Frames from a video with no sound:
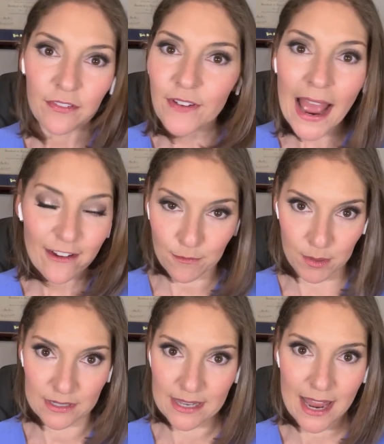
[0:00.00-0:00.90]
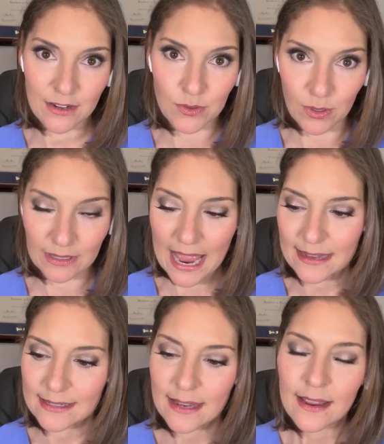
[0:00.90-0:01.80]
5% or
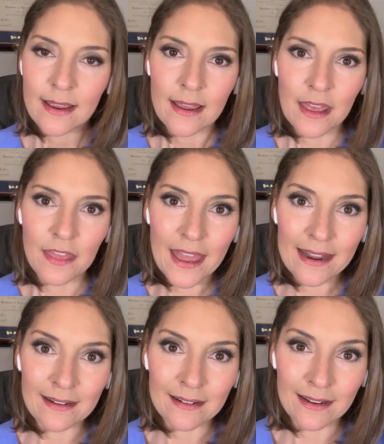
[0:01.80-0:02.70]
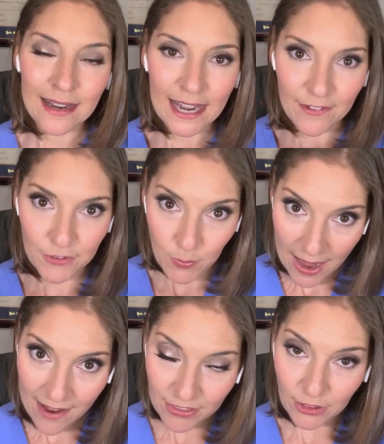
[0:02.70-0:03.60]
less, then if you
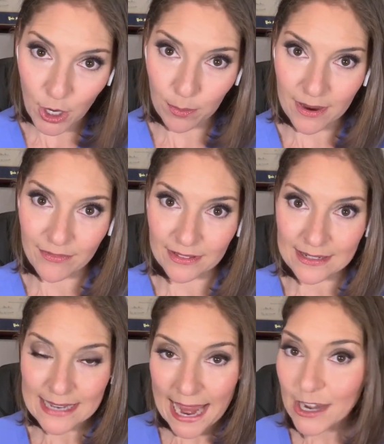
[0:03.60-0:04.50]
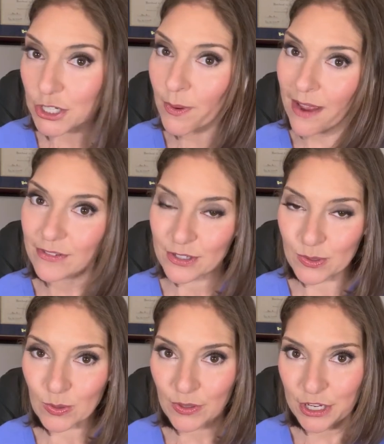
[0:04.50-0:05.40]
have the low prevalence and you have a
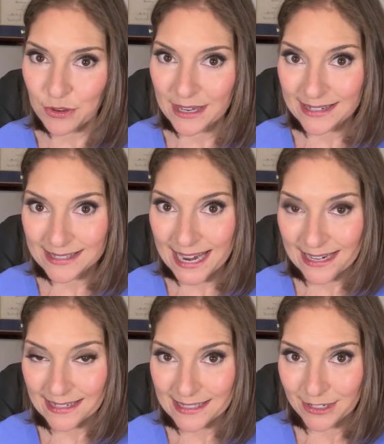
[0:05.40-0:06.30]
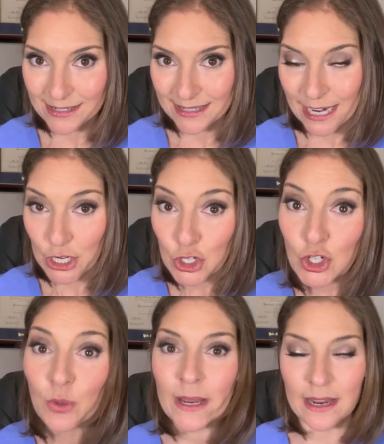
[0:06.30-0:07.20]
school that you think is taking seriously and
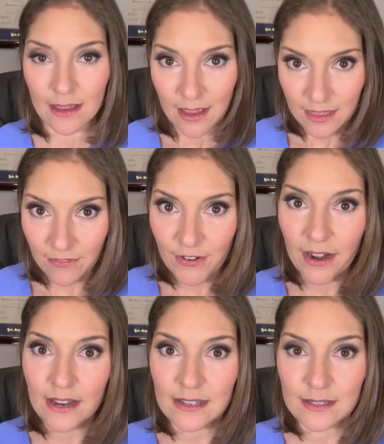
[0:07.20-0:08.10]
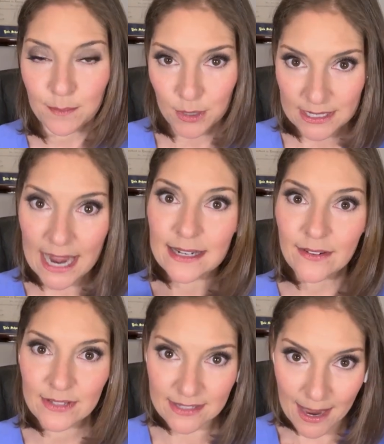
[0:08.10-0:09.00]
doing the various
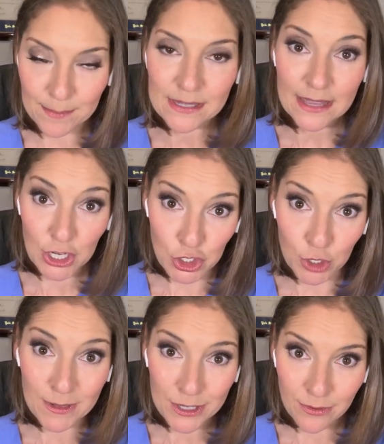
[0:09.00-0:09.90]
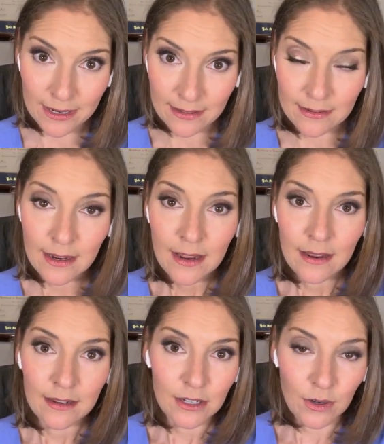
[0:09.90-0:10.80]
protective steps that they should be doing, and
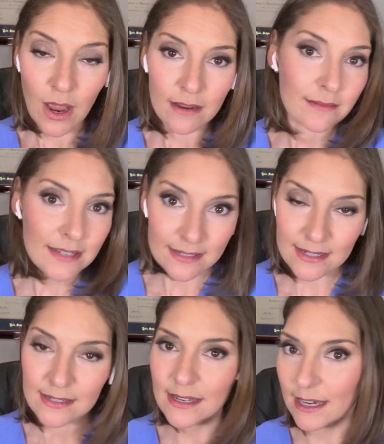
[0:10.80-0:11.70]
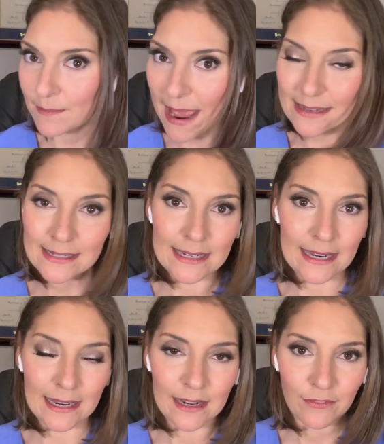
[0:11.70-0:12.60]
you know, distancing and
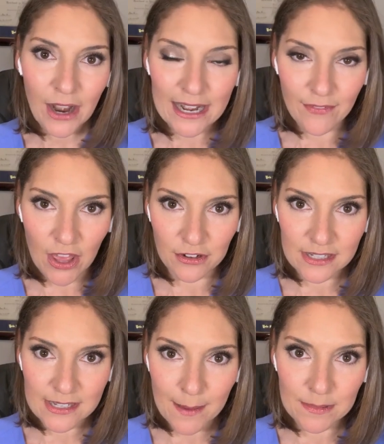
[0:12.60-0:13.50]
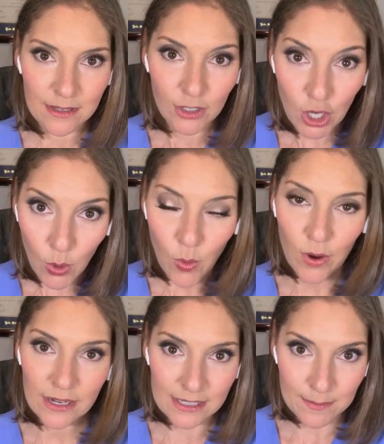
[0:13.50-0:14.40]
masking and a variety of other steps,
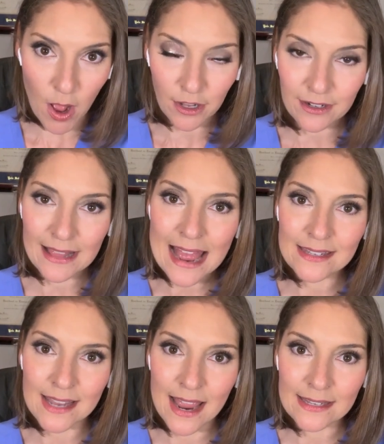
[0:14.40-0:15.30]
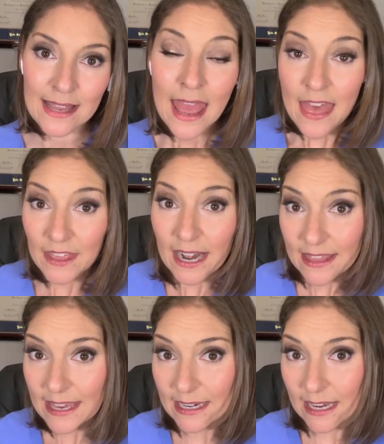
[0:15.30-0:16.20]
cohorting, smaller class size, then I
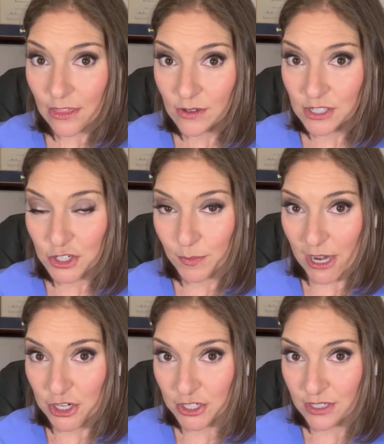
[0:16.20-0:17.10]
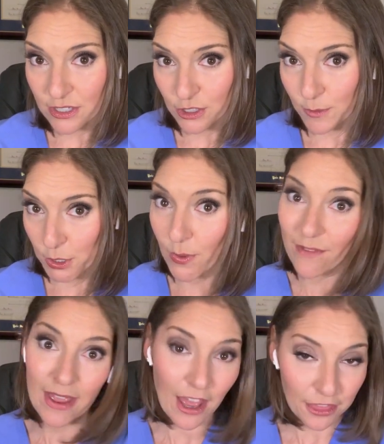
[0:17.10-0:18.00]
think in those situations, assuming you
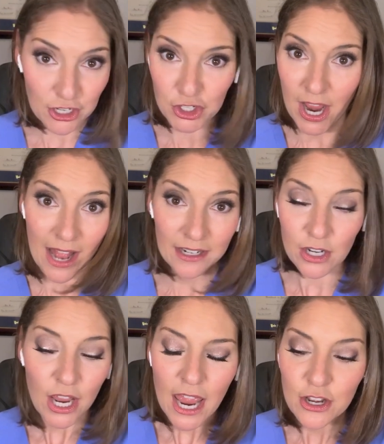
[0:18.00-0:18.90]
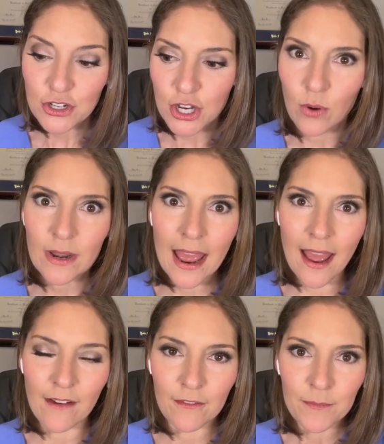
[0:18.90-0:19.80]
have a healthy child and don't
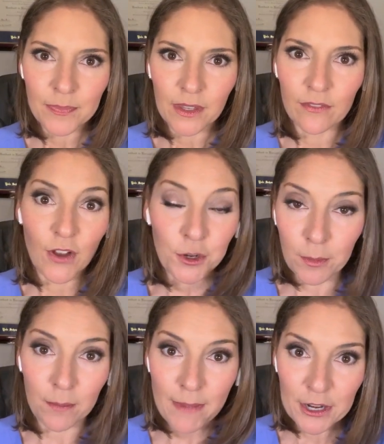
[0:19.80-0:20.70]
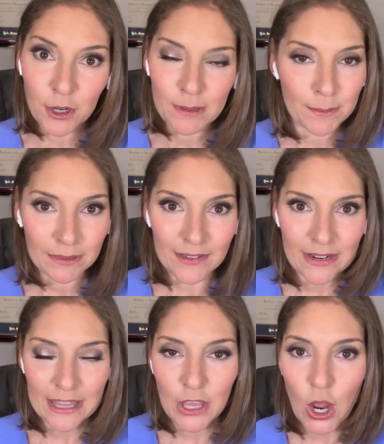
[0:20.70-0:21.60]
have vulnerable medical people
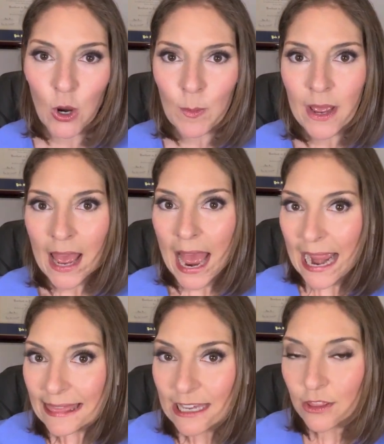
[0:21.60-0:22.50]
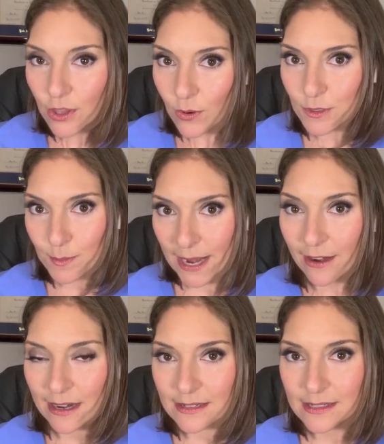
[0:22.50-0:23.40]
living in the home, I think those
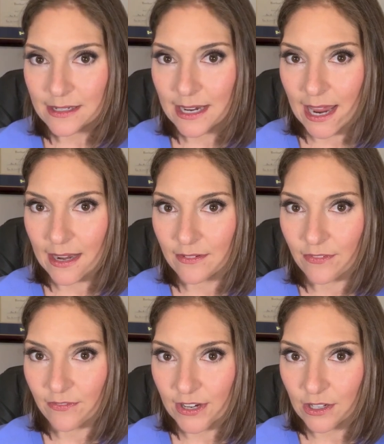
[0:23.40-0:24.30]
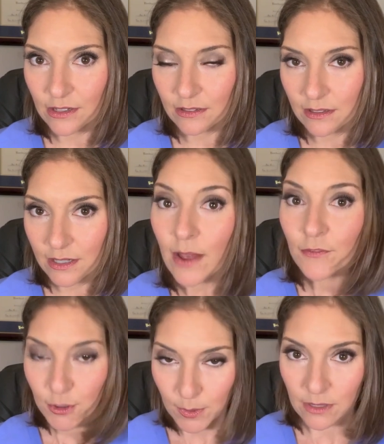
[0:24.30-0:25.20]
parents can feel
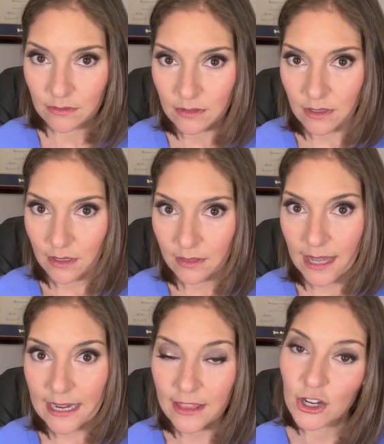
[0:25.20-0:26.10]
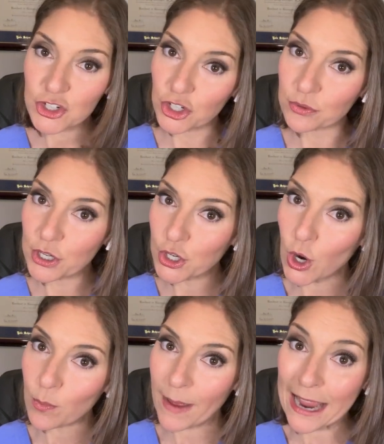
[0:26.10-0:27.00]
comfortable letting their children
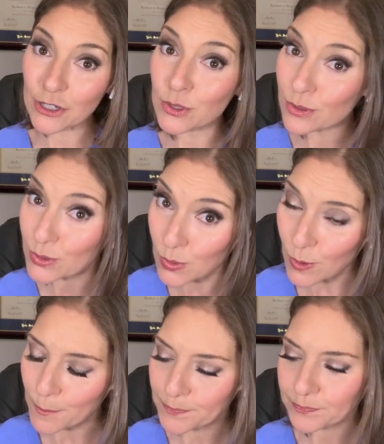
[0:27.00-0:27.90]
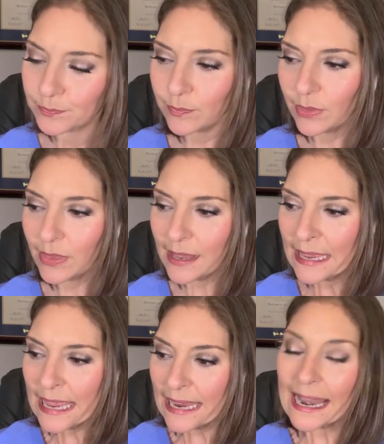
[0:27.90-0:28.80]
go back to school.
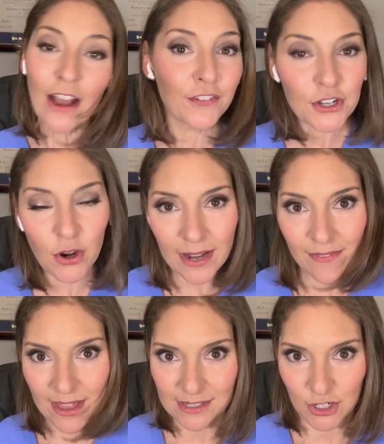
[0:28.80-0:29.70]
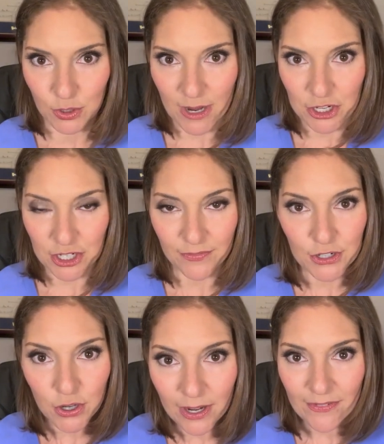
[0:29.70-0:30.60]
Now, if you don't have that situation, if you
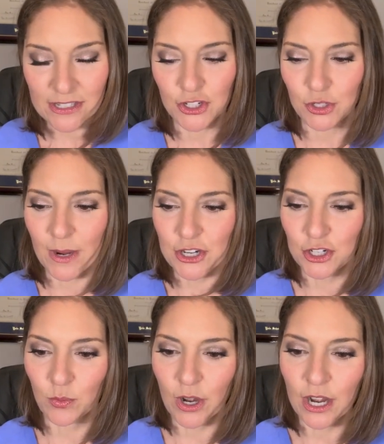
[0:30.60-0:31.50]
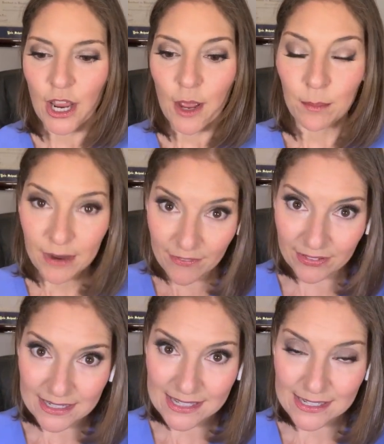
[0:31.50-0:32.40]
don't have a situation where
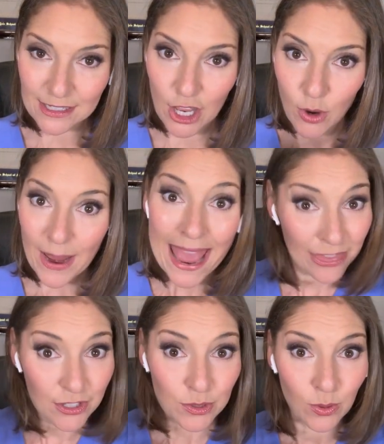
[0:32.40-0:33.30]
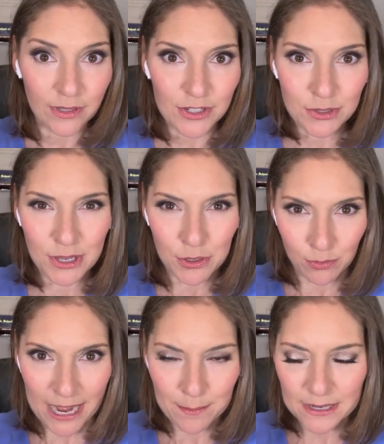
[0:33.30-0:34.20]
prevalence is low and the school is doing the right